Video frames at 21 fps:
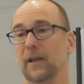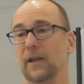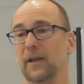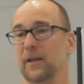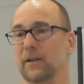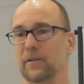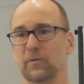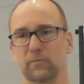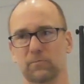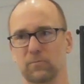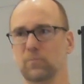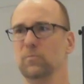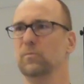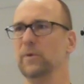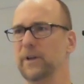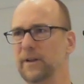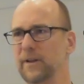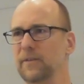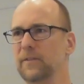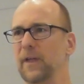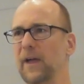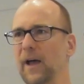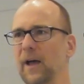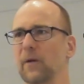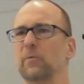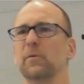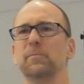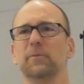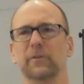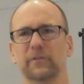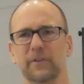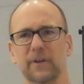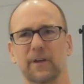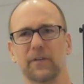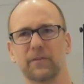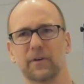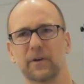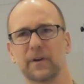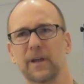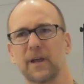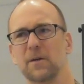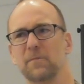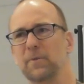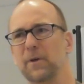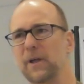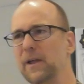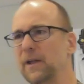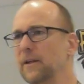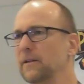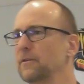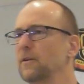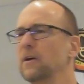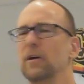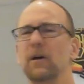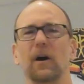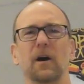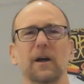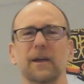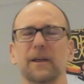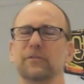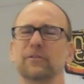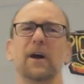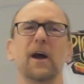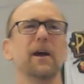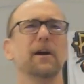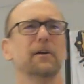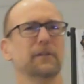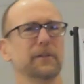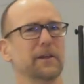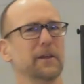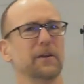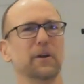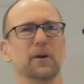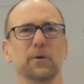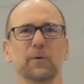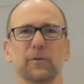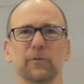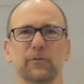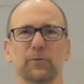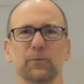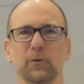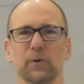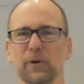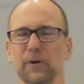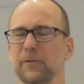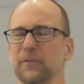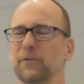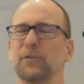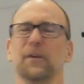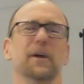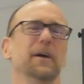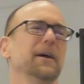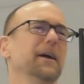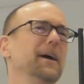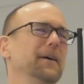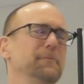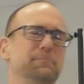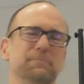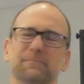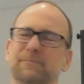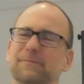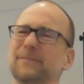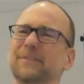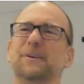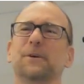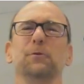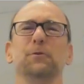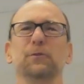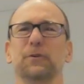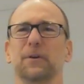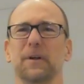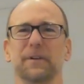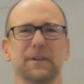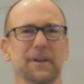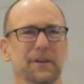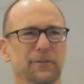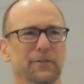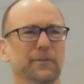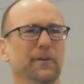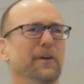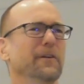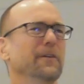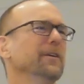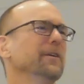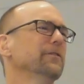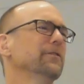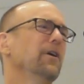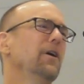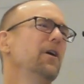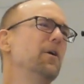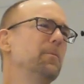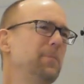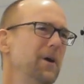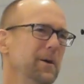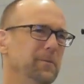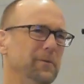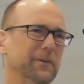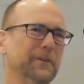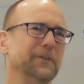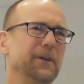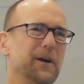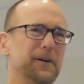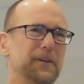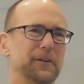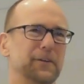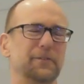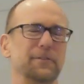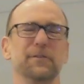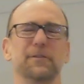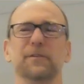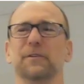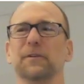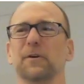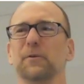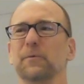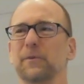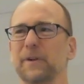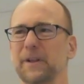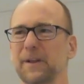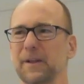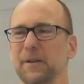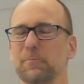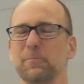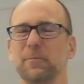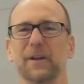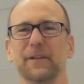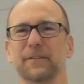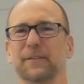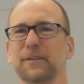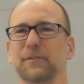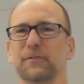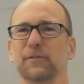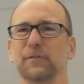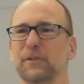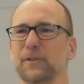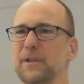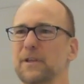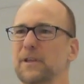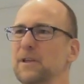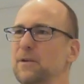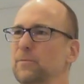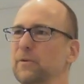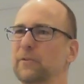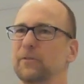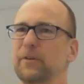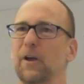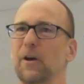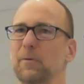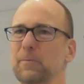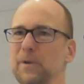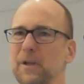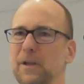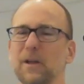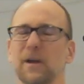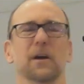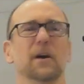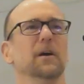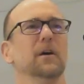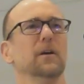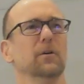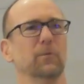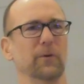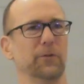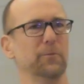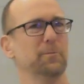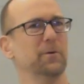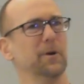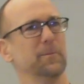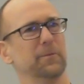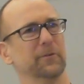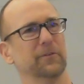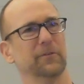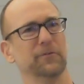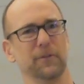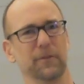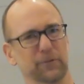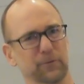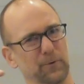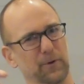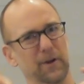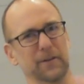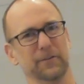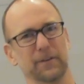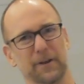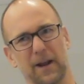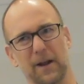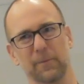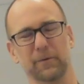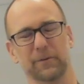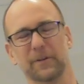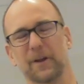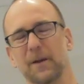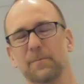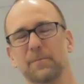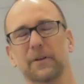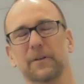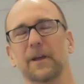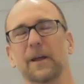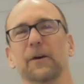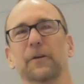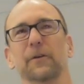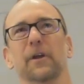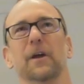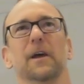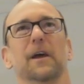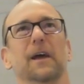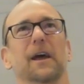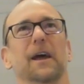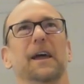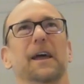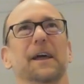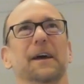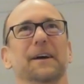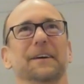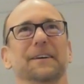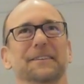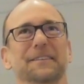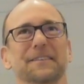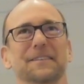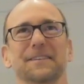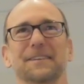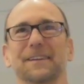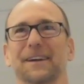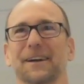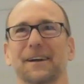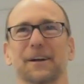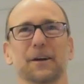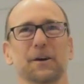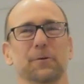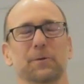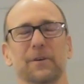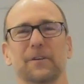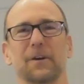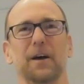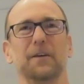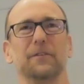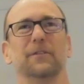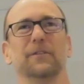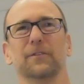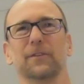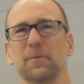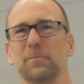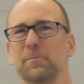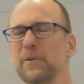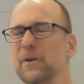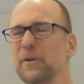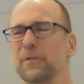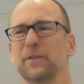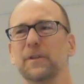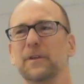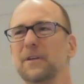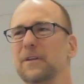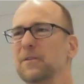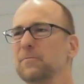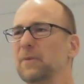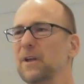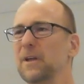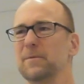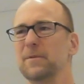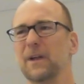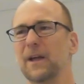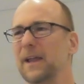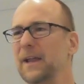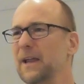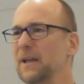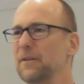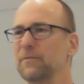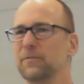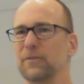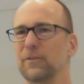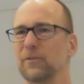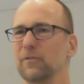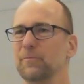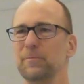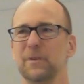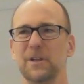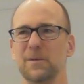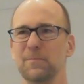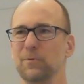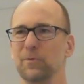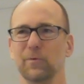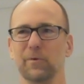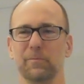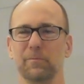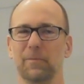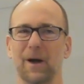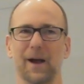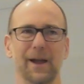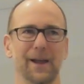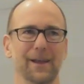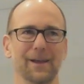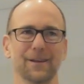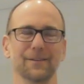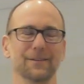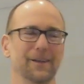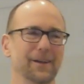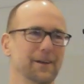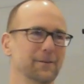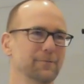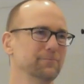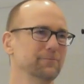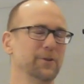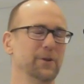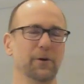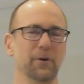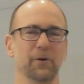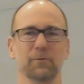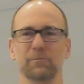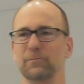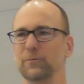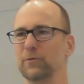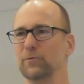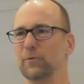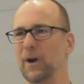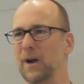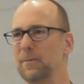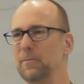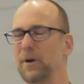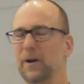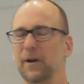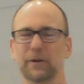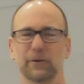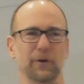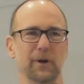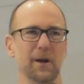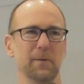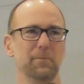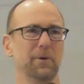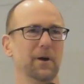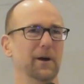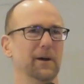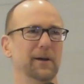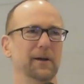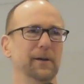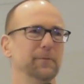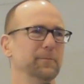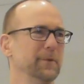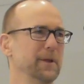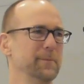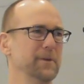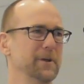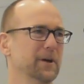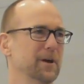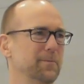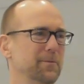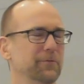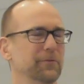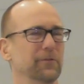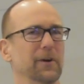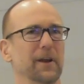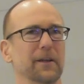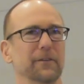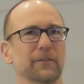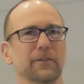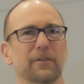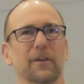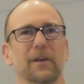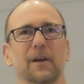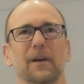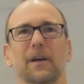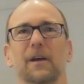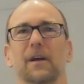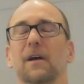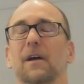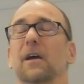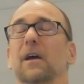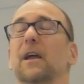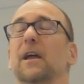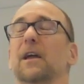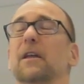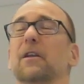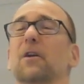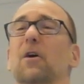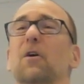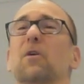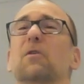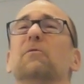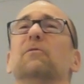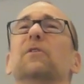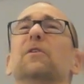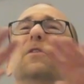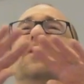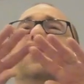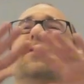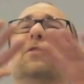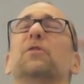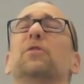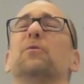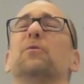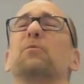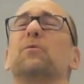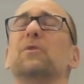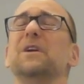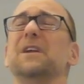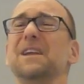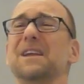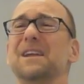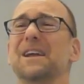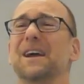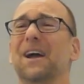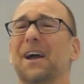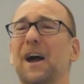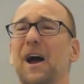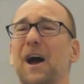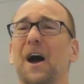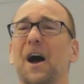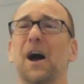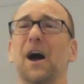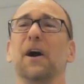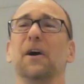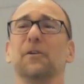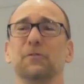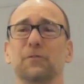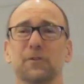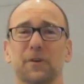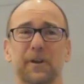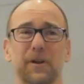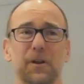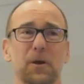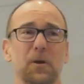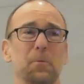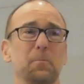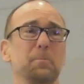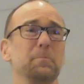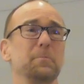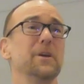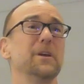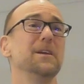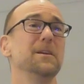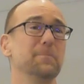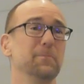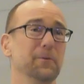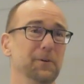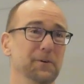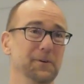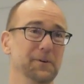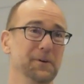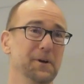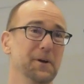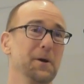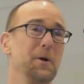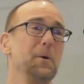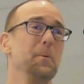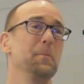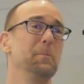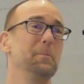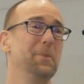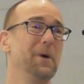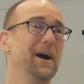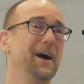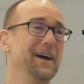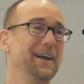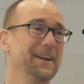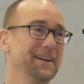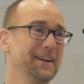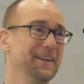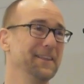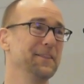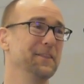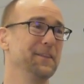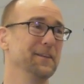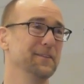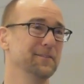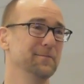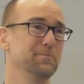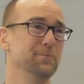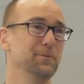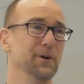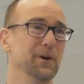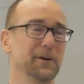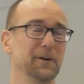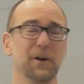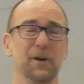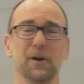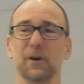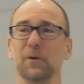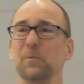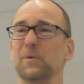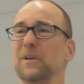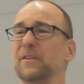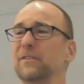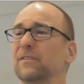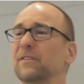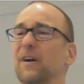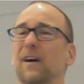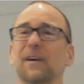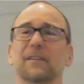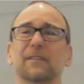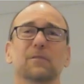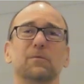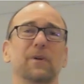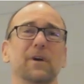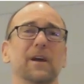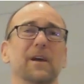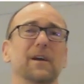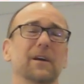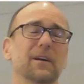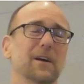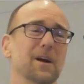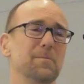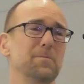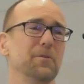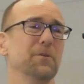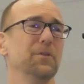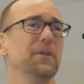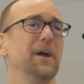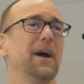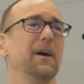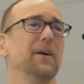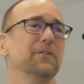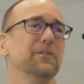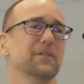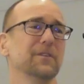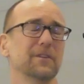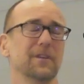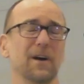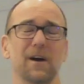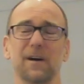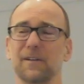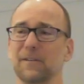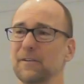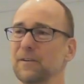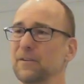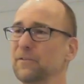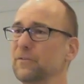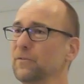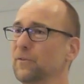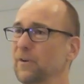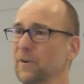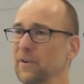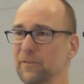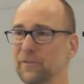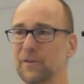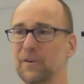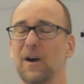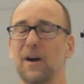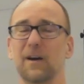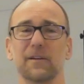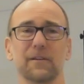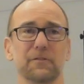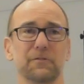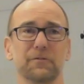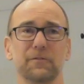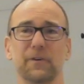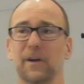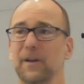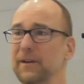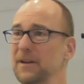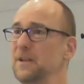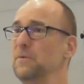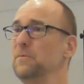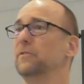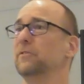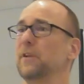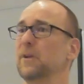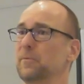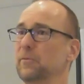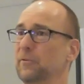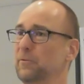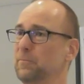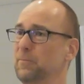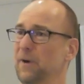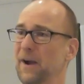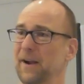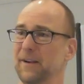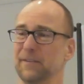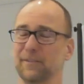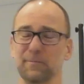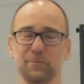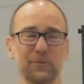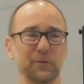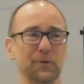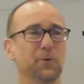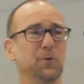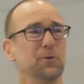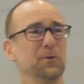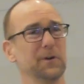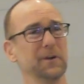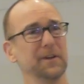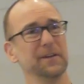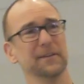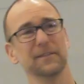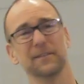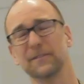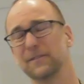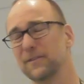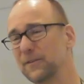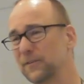And we did that. We put together a campaign entirely in Owen's words. Uh, go look on Kickstarter. It's all public knowledge. You can go read it. But essentially, he would tell me what the purpose of this was, and I would type it down. And uh, we tossed this up there, thinking maybe a handful of people would buy it, like you know, grandma and grandpa, maybe a couple friends. And over 300 people bought this book we socked away a couple thousand dollars for his college fund. He was able to buy some toys.